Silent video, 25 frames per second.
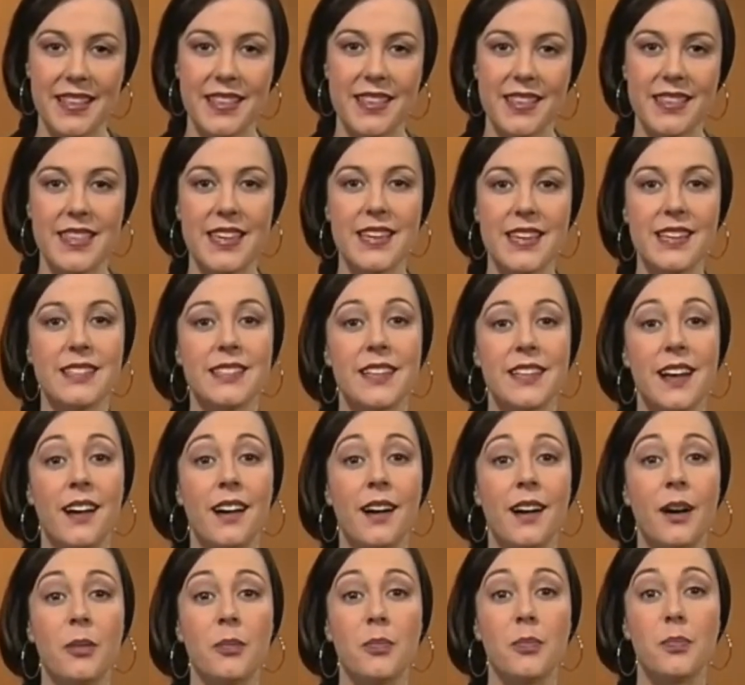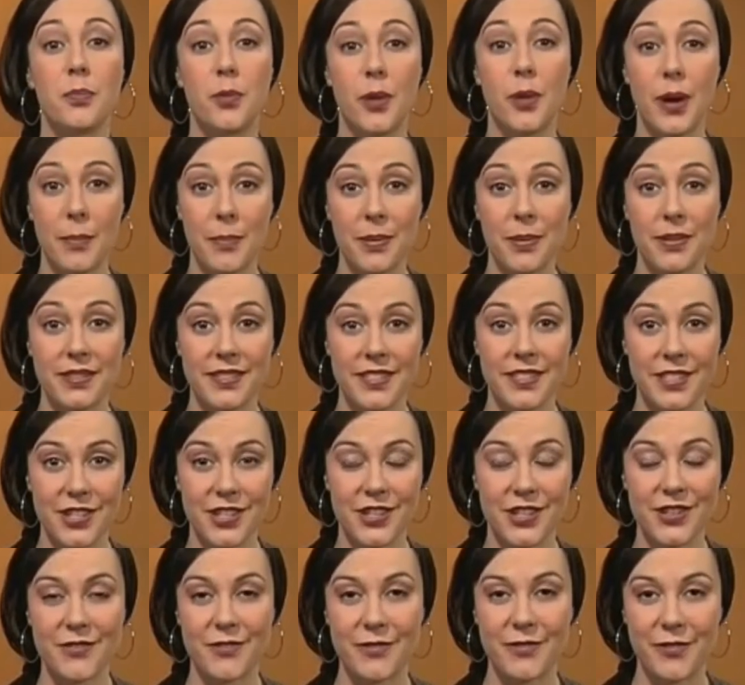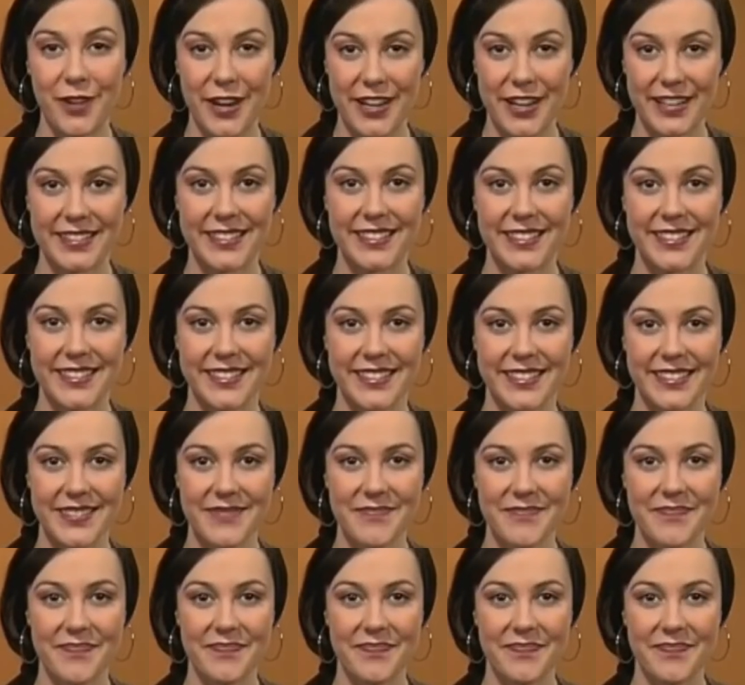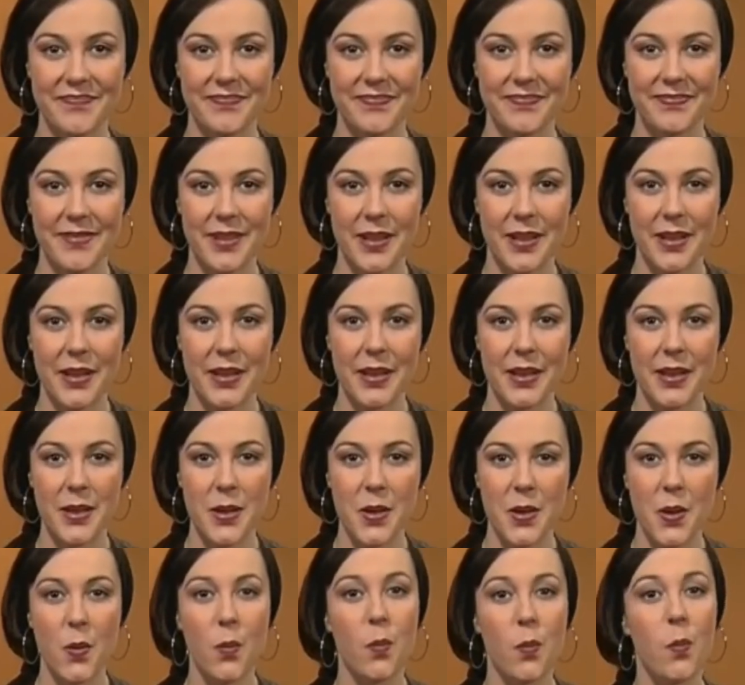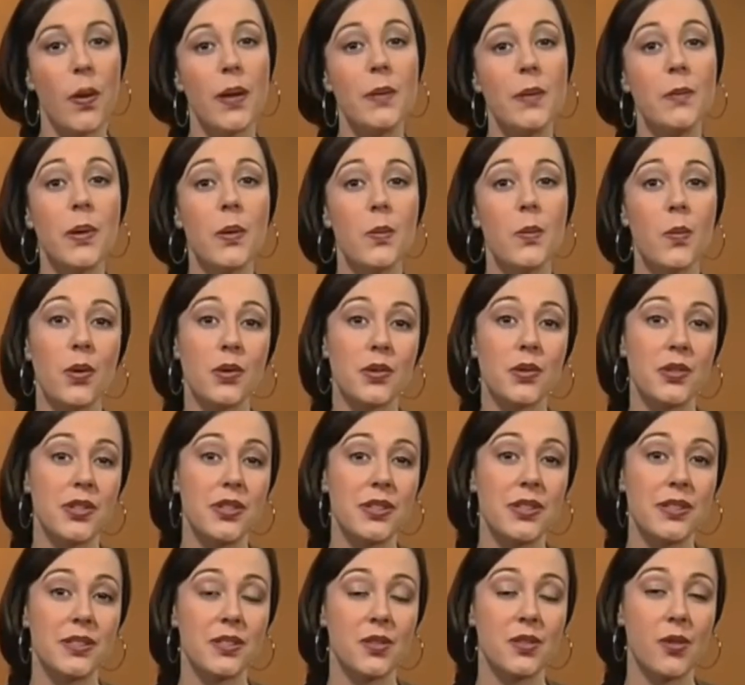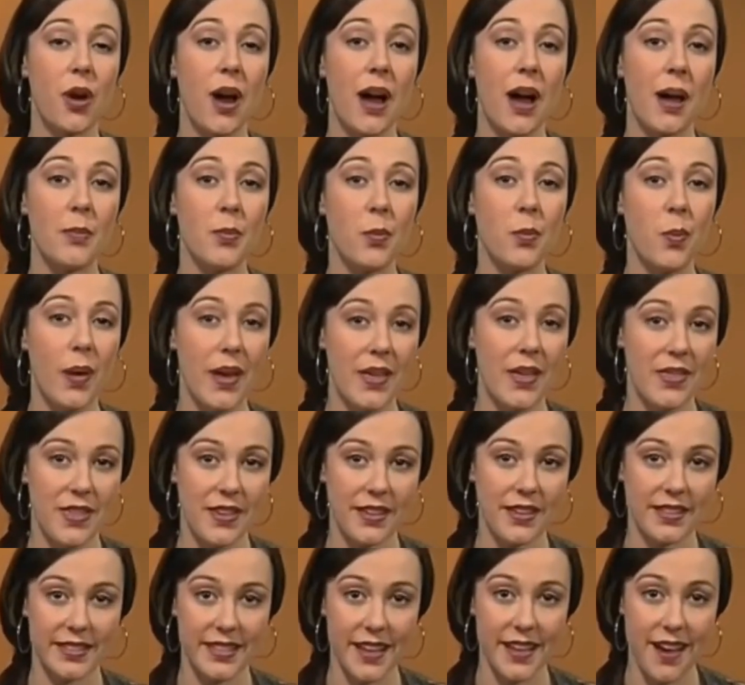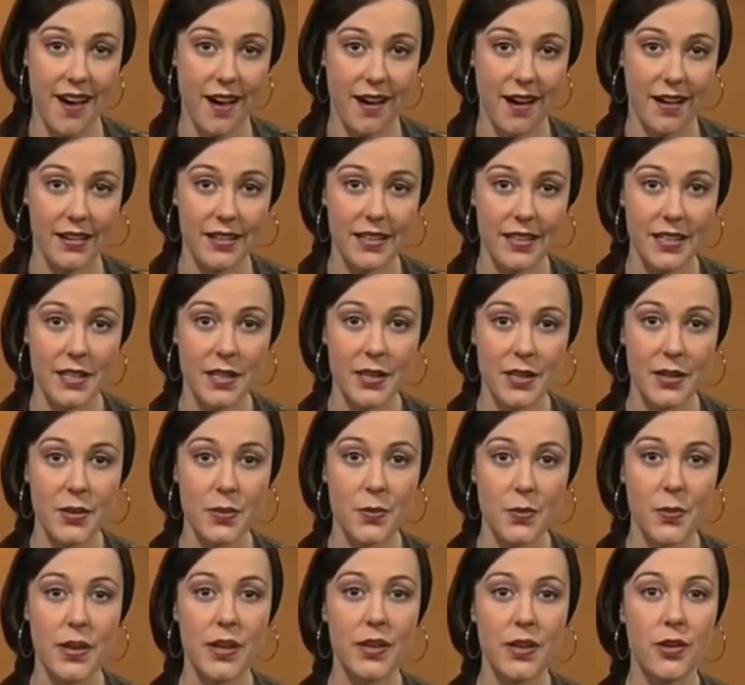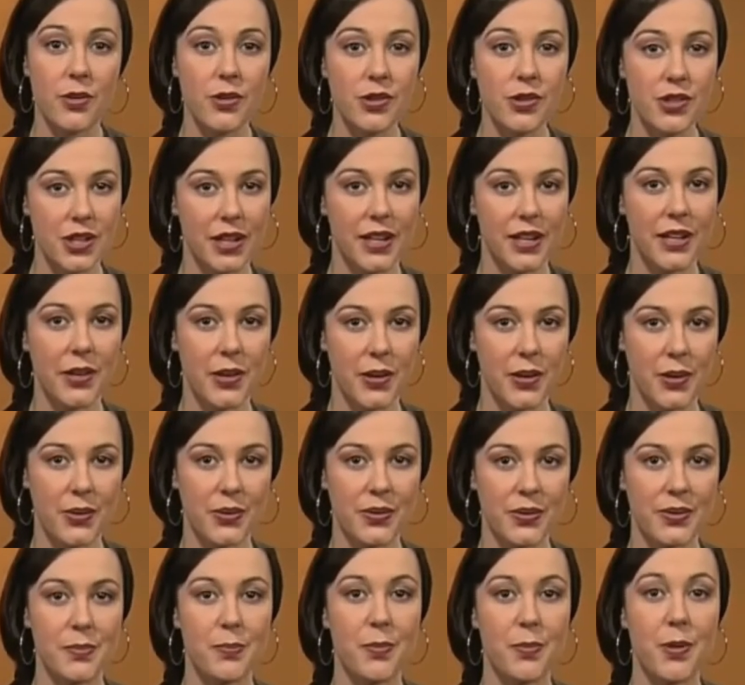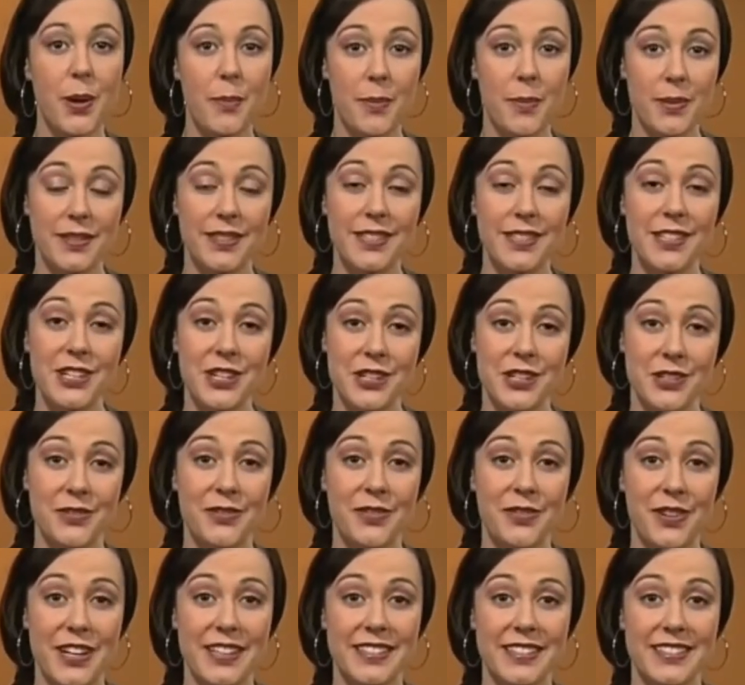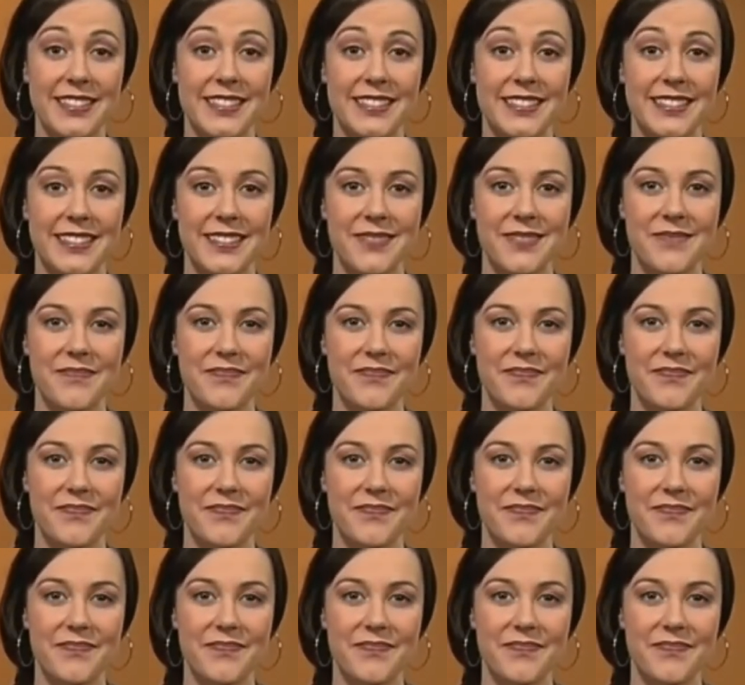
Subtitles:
These are preposition phrases. When we want to describe where things are, we usually use preposition phrases.